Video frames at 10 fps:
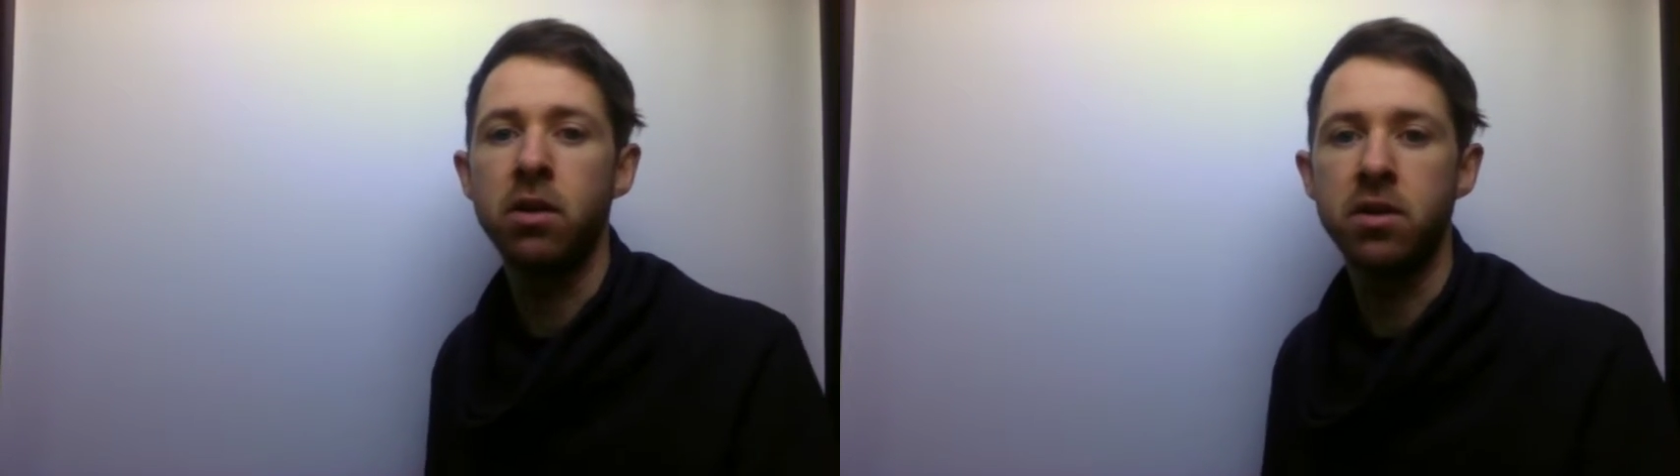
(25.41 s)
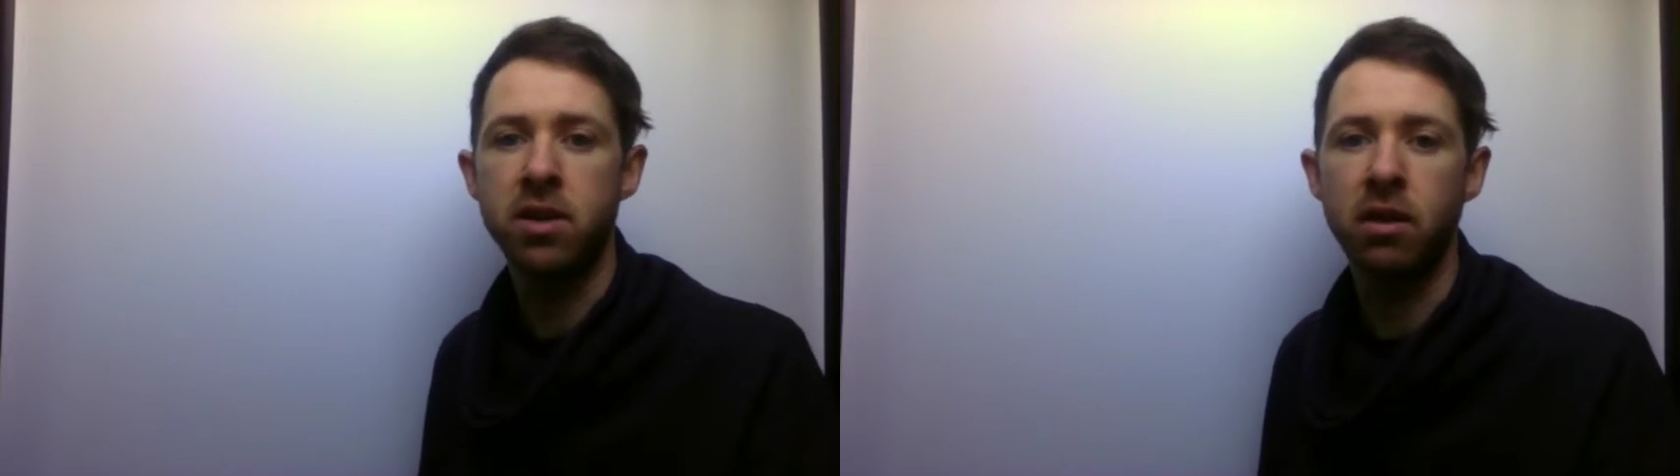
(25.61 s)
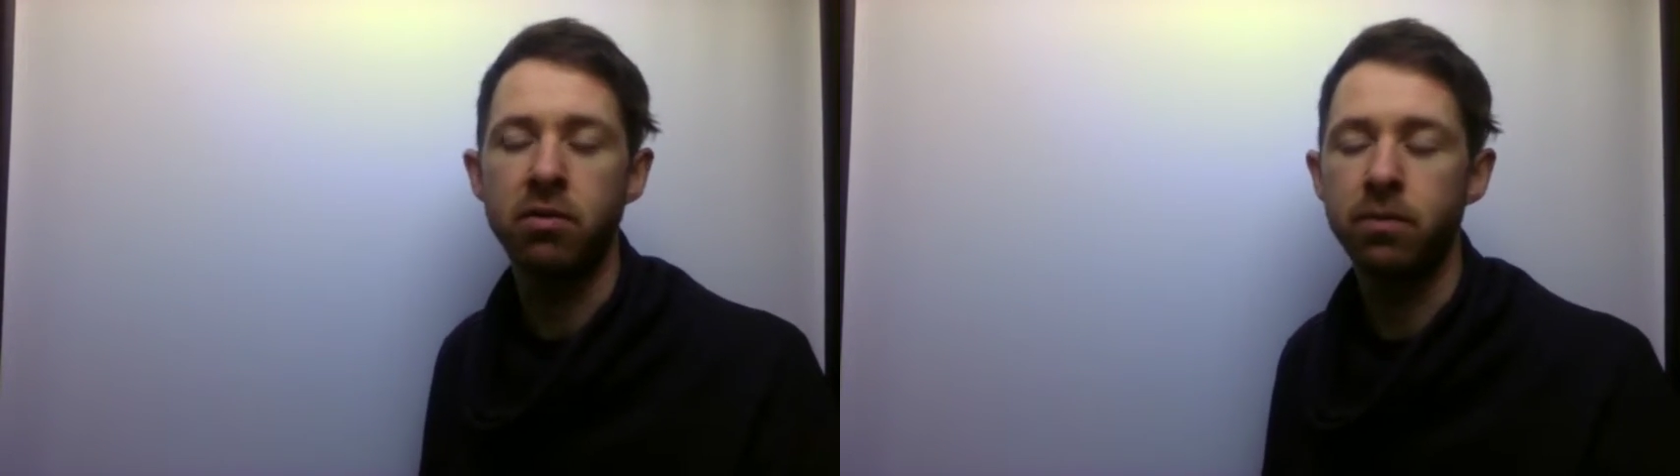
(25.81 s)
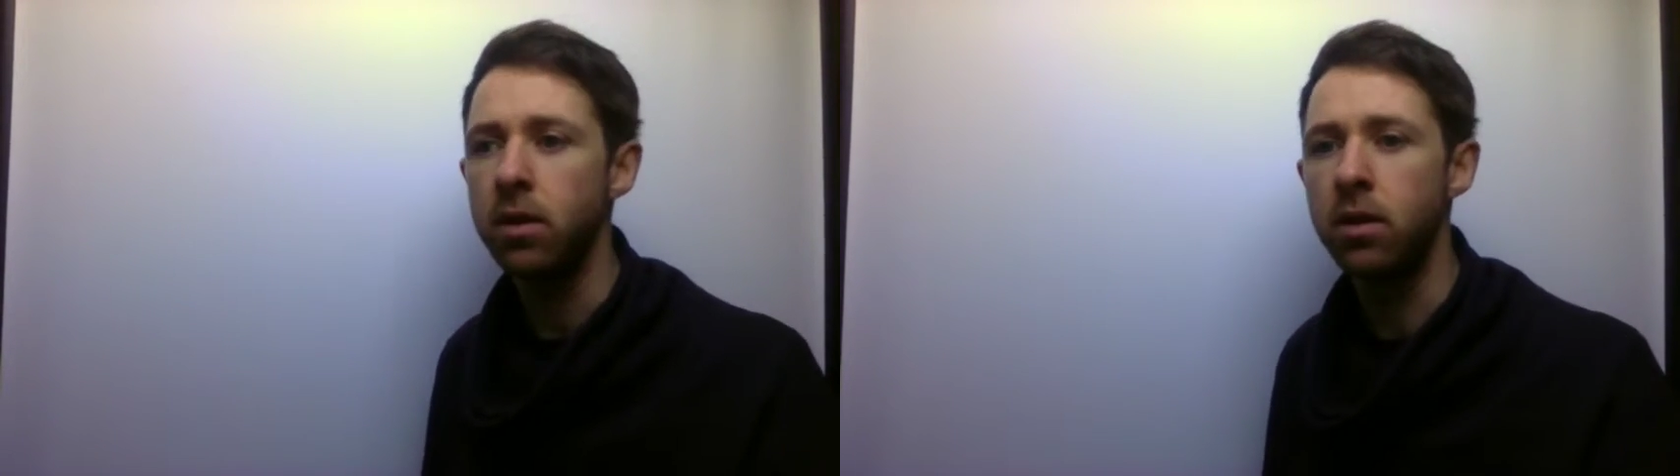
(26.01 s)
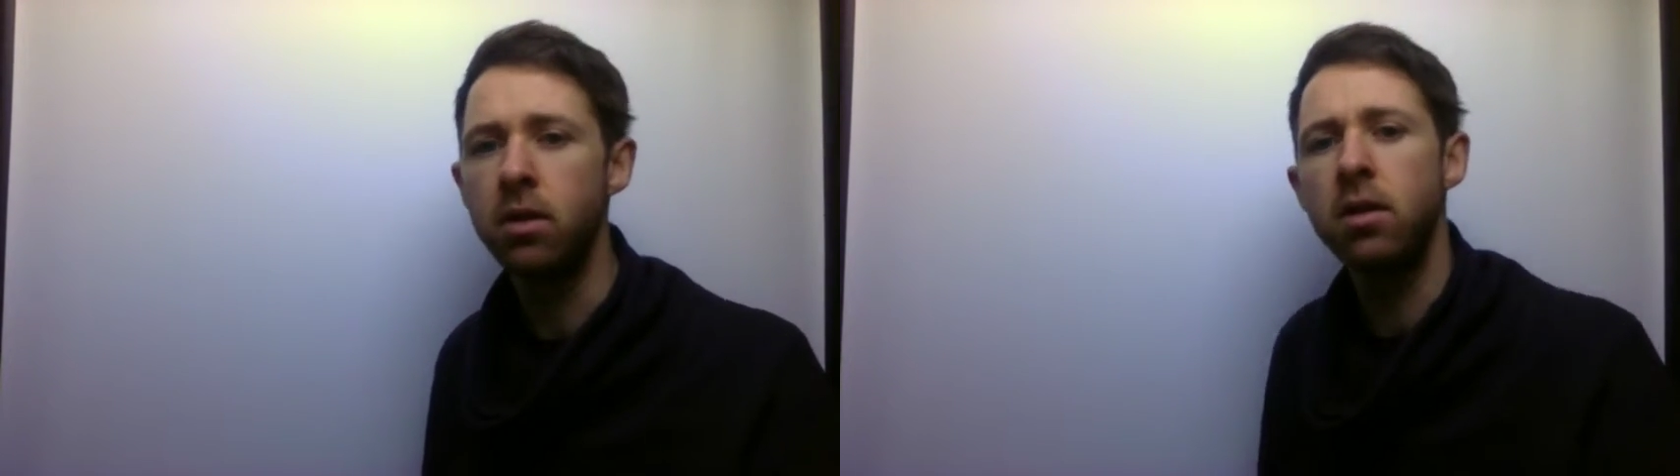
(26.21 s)
yourself.
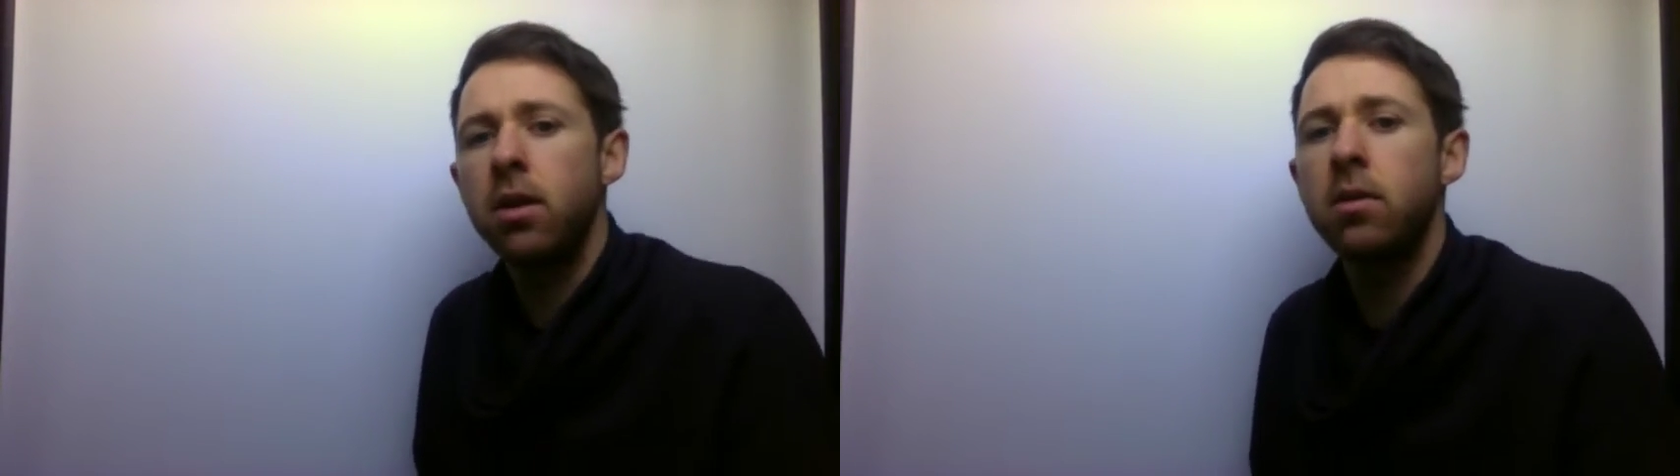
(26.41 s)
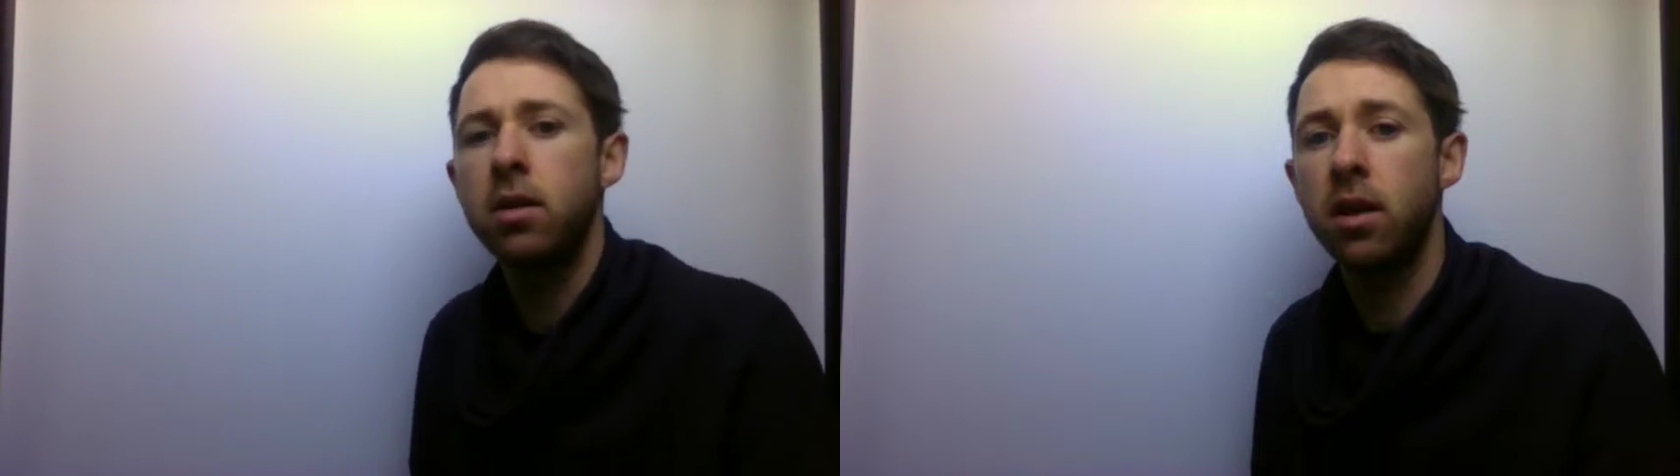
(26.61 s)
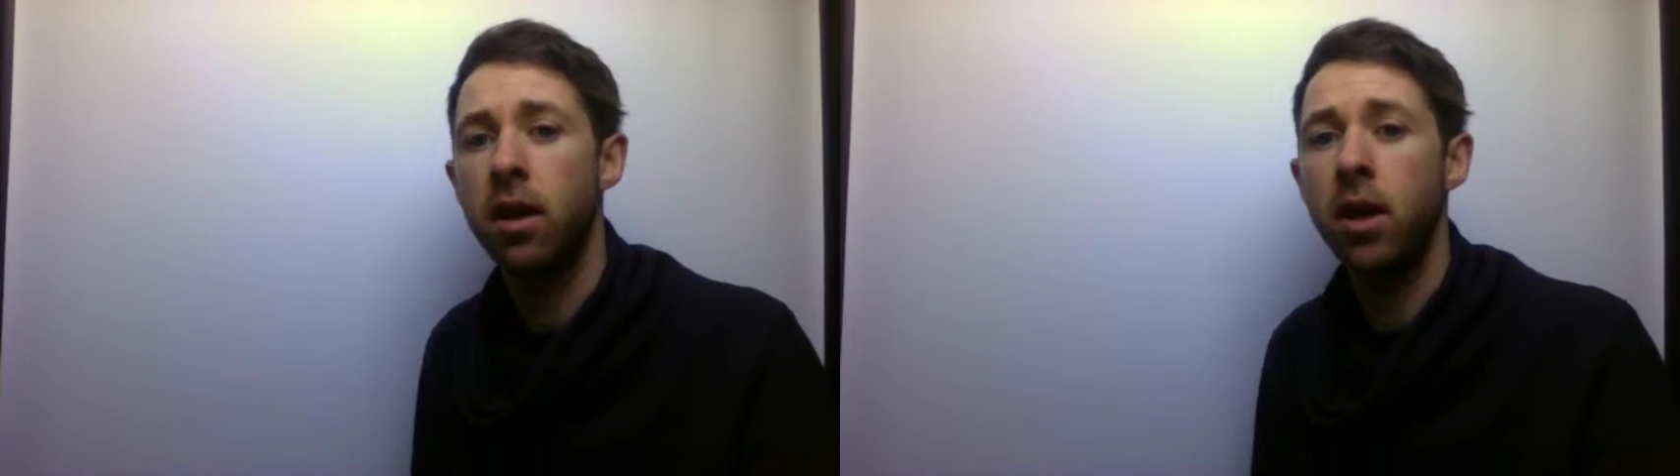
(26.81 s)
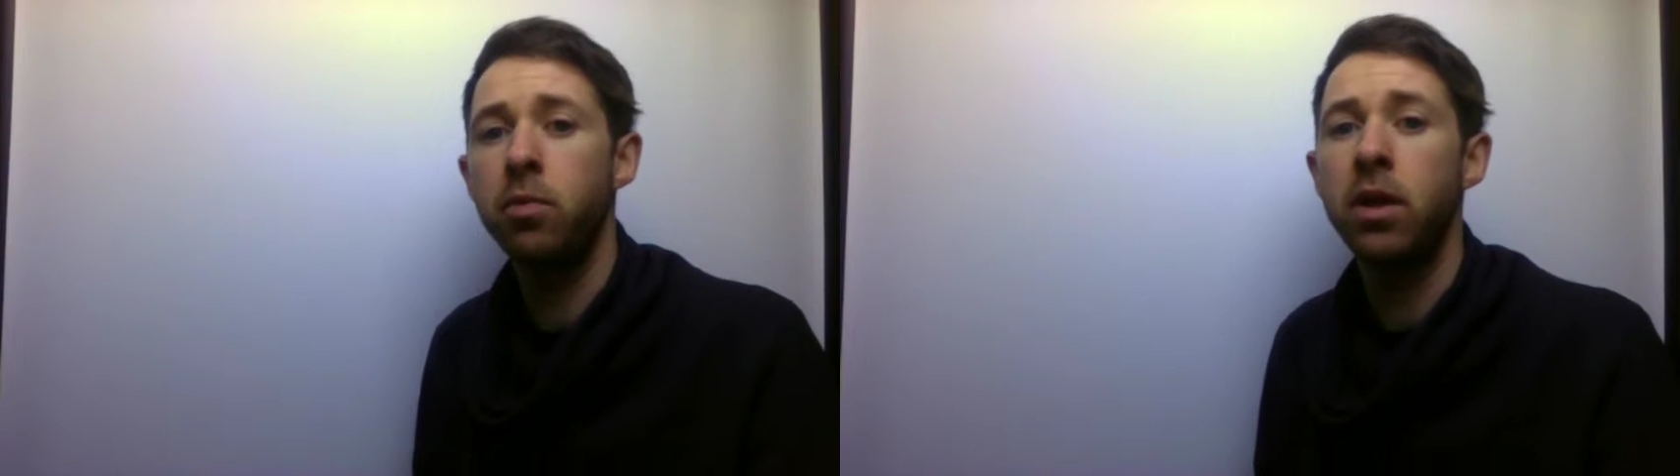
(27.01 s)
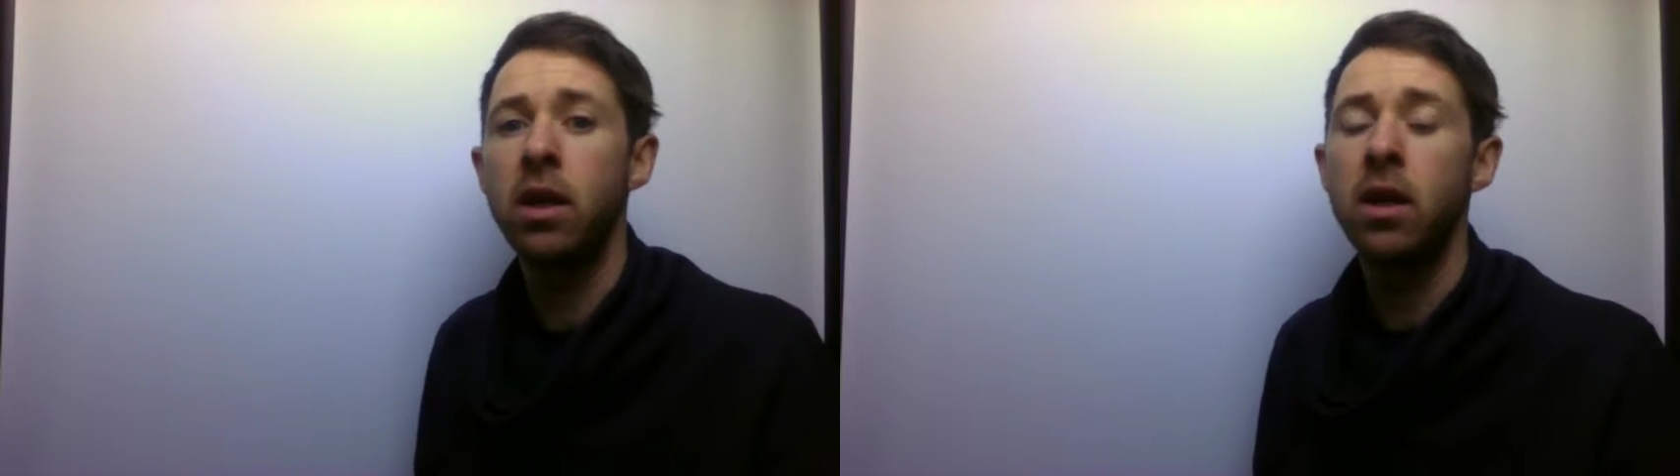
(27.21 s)
You can go to the
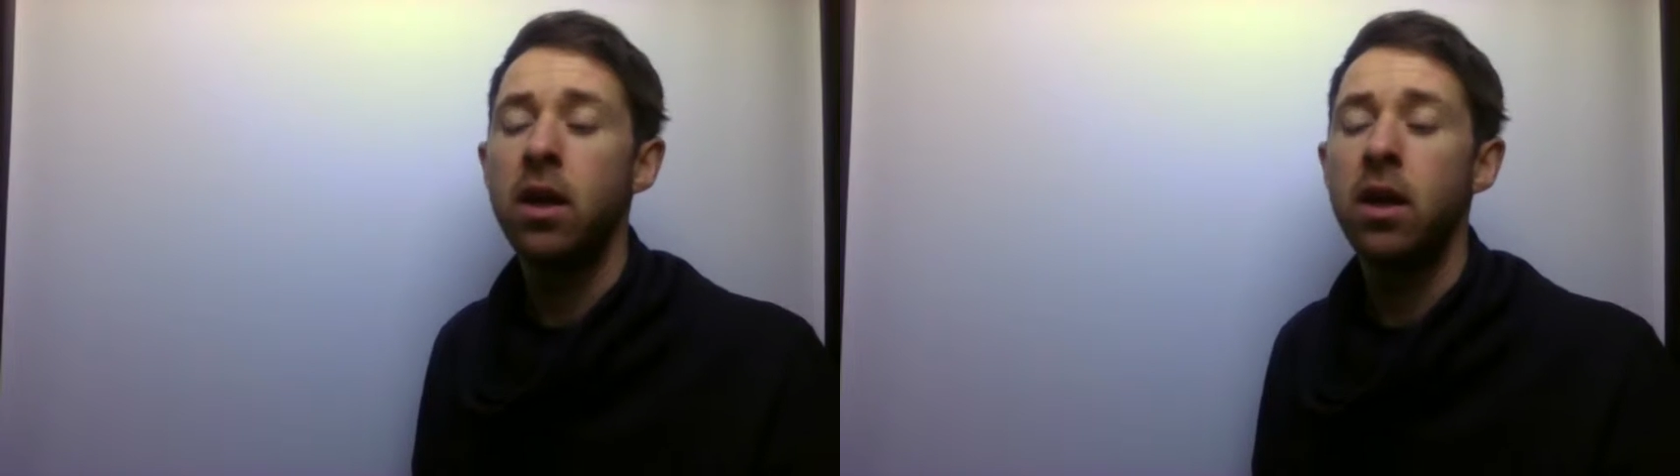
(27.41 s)
library.